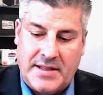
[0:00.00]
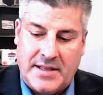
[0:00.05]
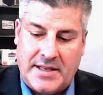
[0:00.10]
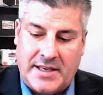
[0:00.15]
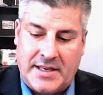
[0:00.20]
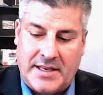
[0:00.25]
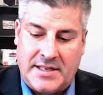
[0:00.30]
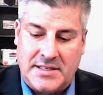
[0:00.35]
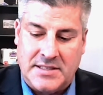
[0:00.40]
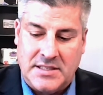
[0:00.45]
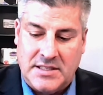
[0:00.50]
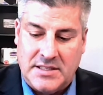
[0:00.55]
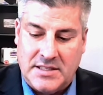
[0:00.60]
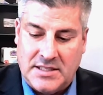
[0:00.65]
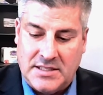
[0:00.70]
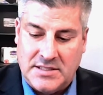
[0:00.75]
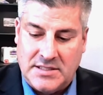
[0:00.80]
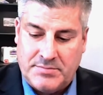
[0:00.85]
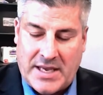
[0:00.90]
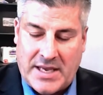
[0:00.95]
And
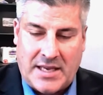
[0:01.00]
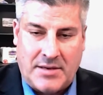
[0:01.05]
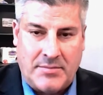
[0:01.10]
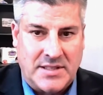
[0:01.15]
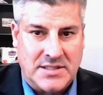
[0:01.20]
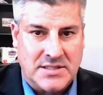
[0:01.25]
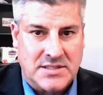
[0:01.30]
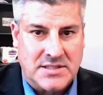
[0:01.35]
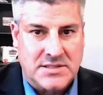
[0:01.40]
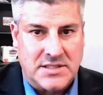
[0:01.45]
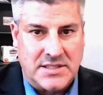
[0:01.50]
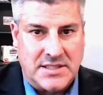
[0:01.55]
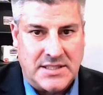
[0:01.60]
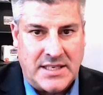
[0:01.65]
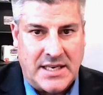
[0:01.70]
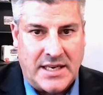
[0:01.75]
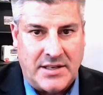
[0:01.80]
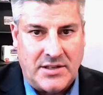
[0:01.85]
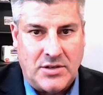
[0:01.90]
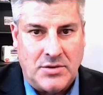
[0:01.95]
these payments to
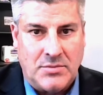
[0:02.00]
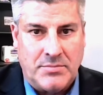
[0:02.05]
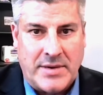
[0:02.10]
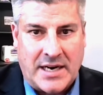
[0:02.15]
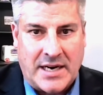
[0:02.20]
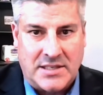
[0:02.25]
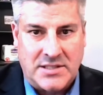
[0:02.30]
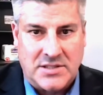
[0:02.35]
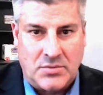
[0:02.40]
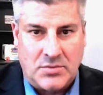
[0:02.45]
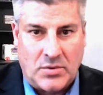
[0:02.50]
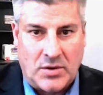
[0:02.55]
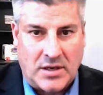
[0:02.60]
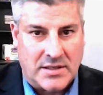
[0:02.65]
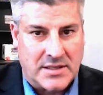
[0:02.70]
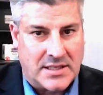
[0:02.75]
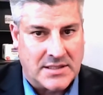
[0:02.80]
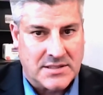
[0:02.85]
get you back to work.